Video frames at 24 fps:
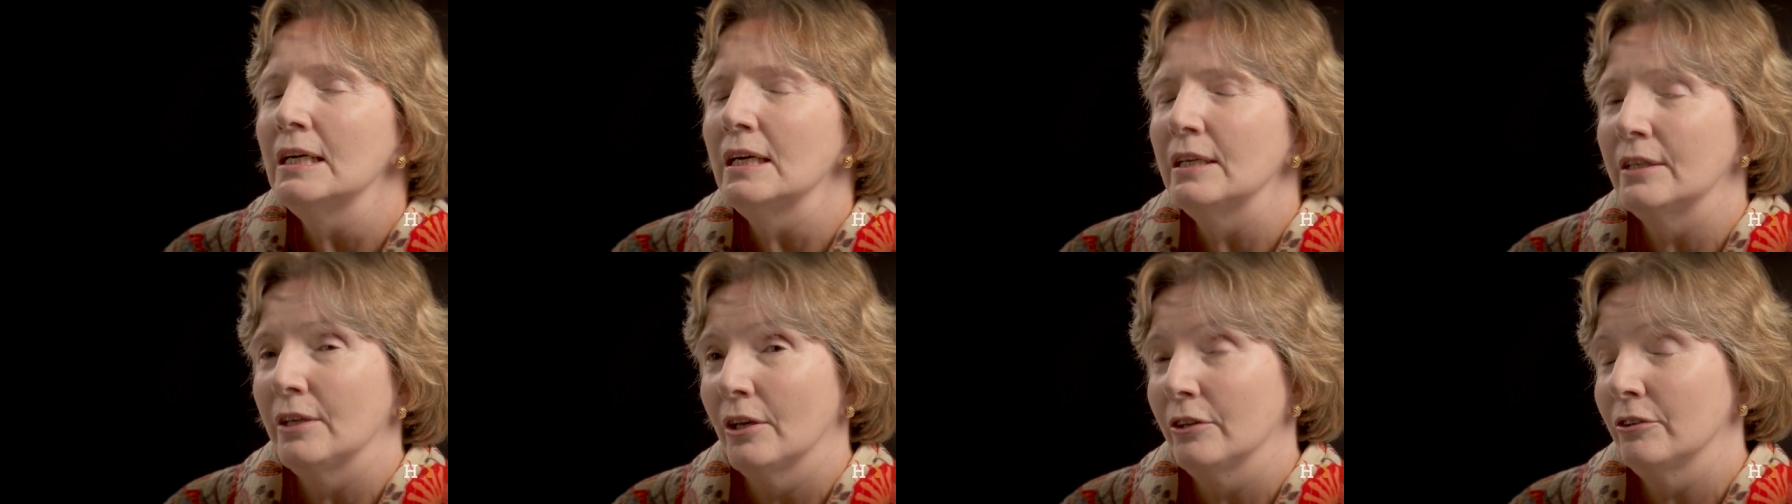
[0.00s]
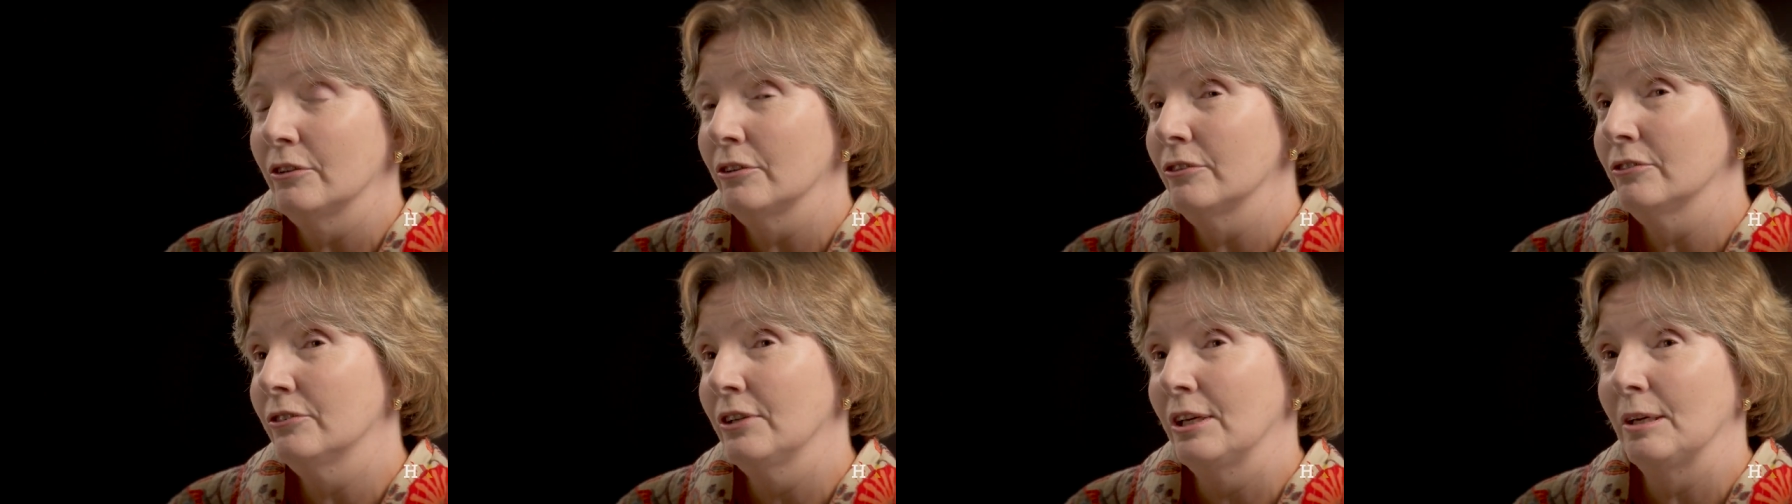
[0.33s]

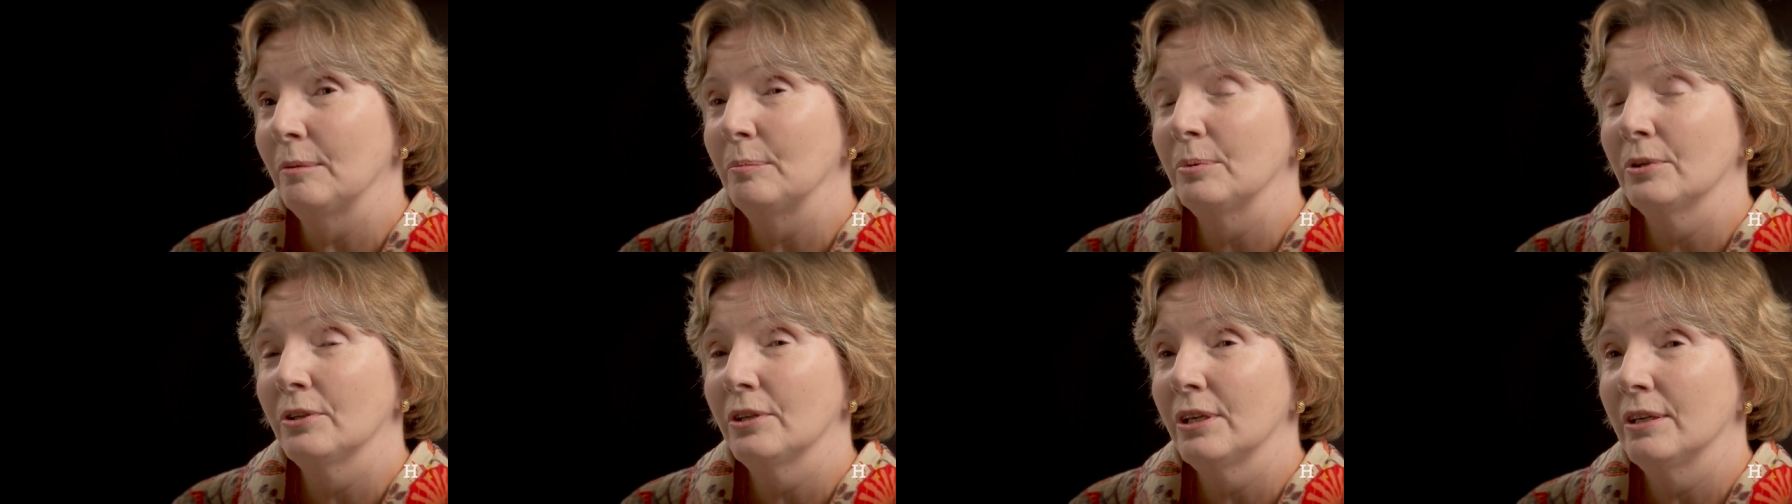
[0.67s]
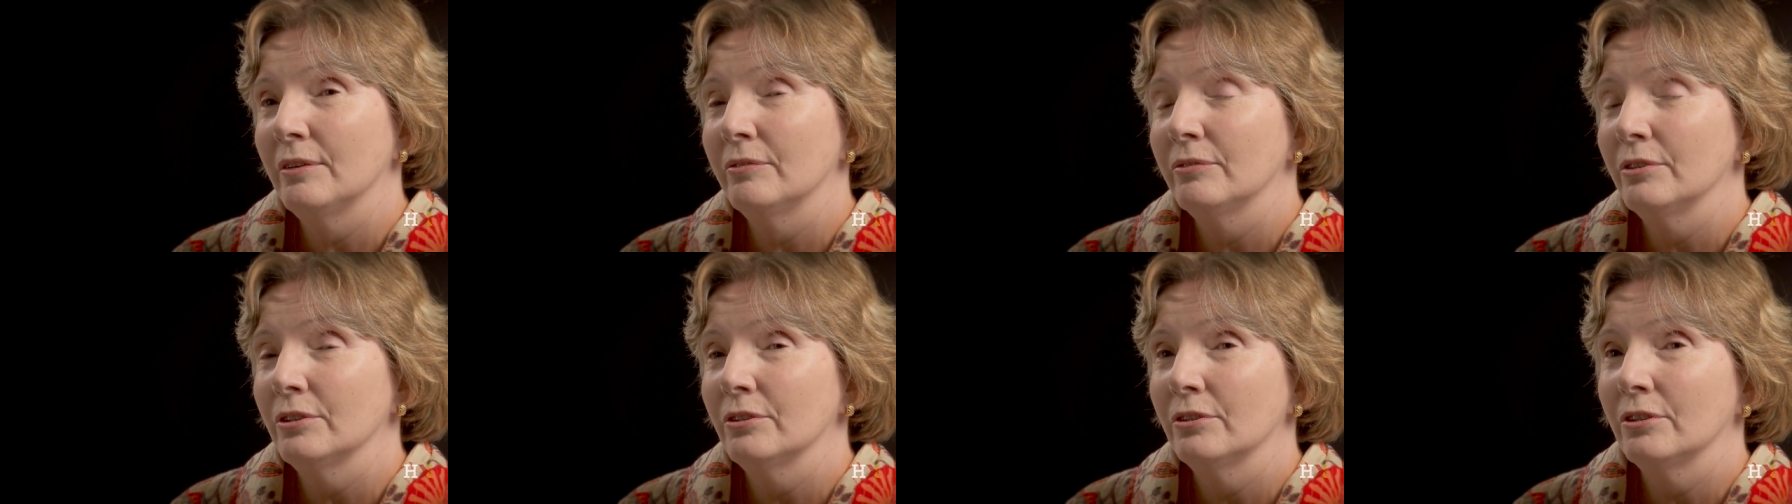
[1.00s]
Another example,
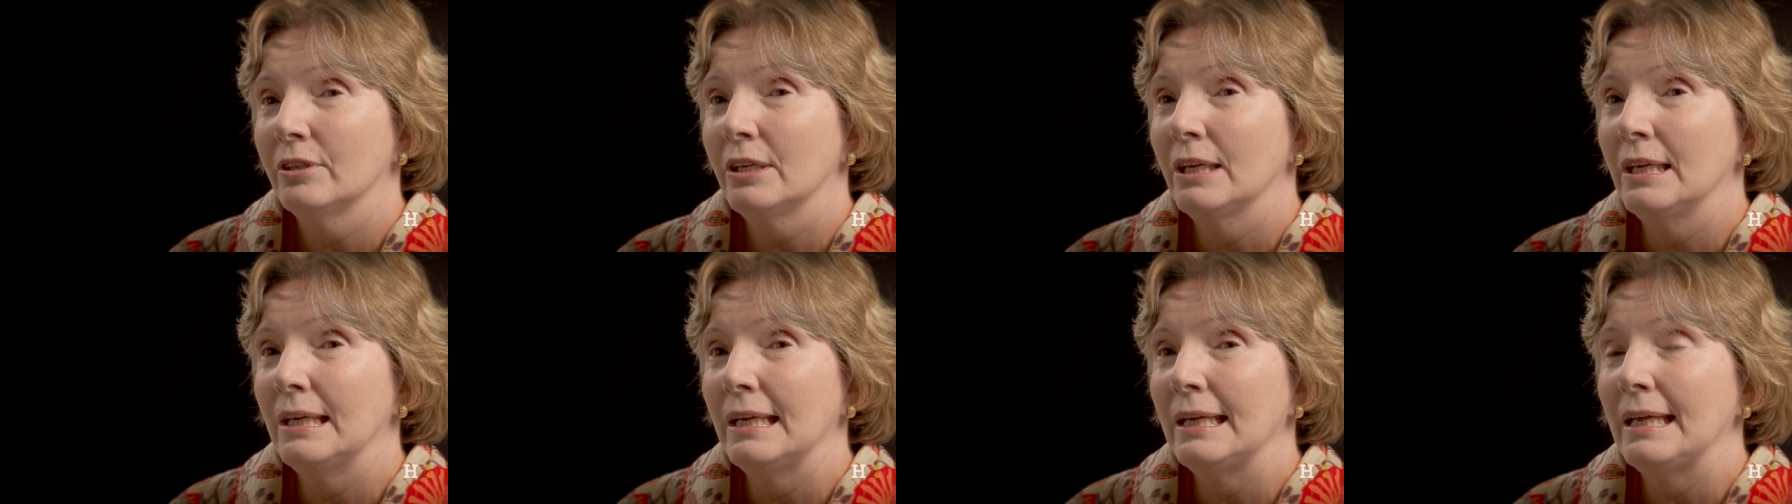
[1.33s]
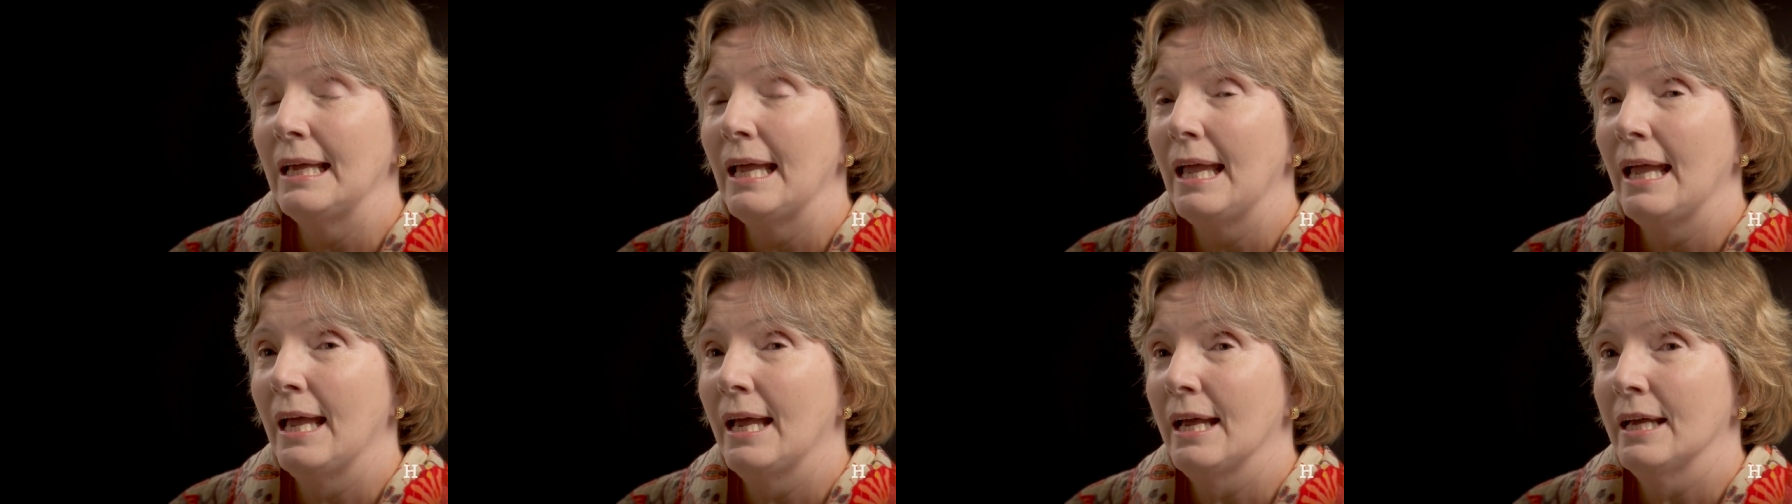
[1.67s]
if you're
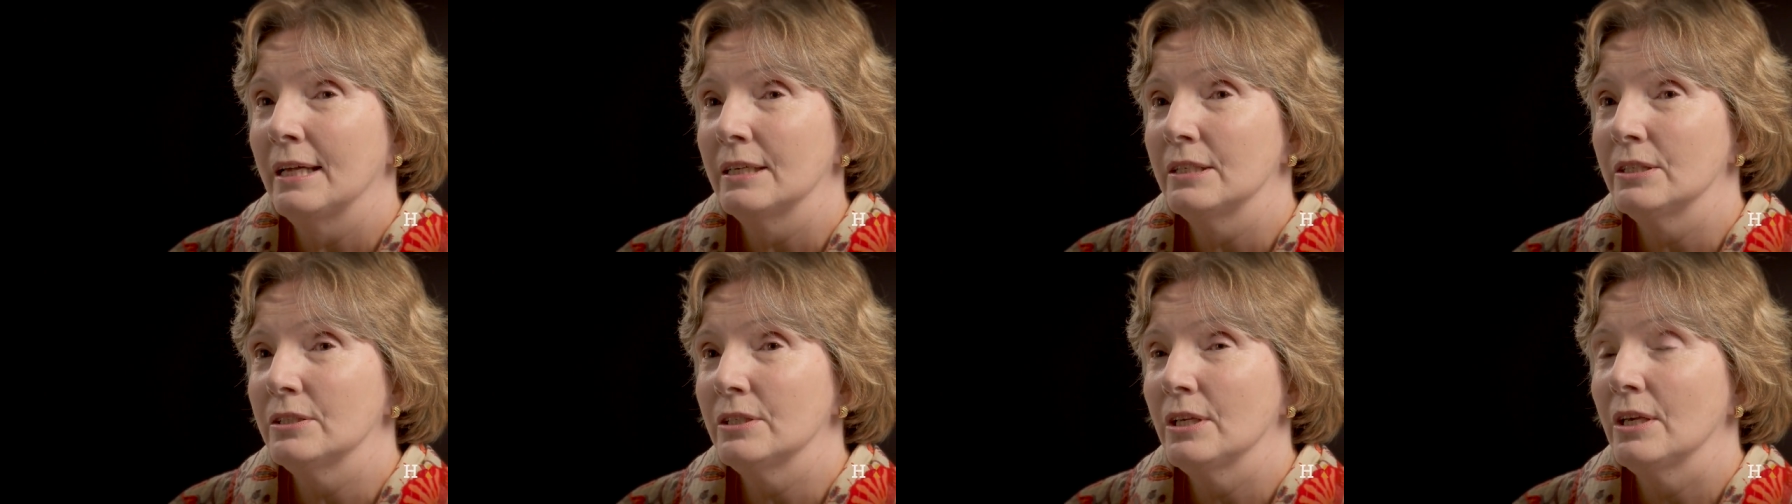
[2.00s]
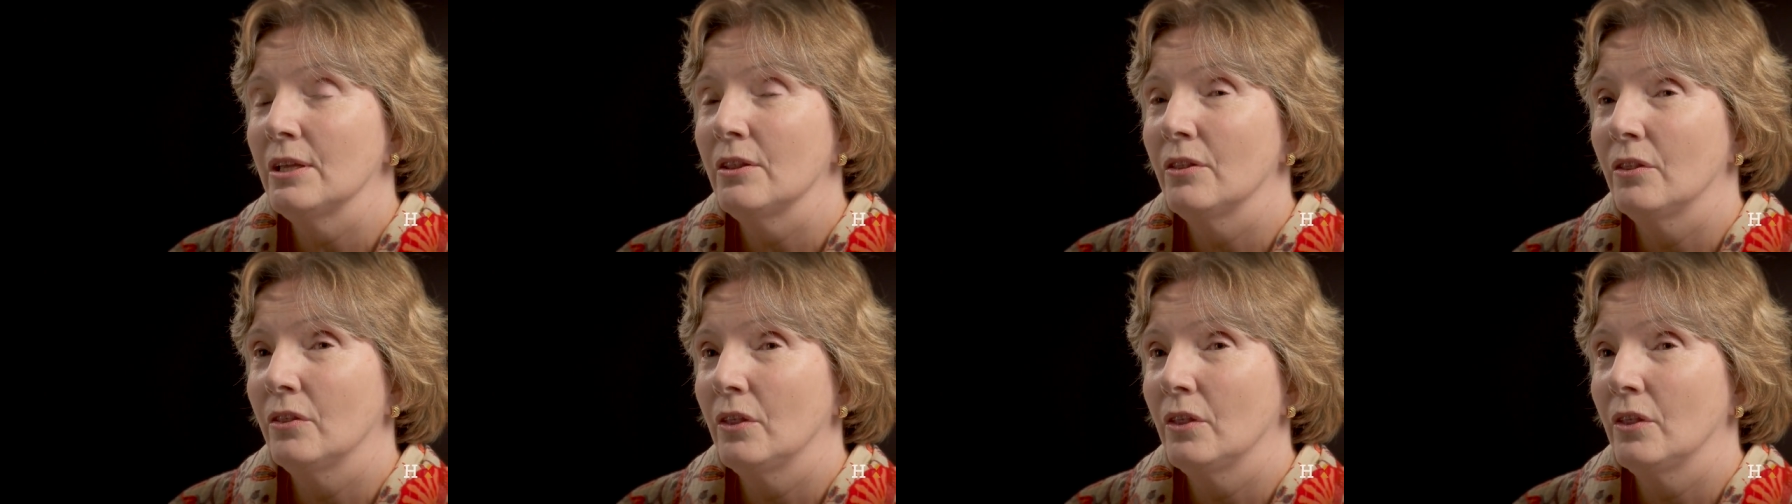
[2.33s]
looking at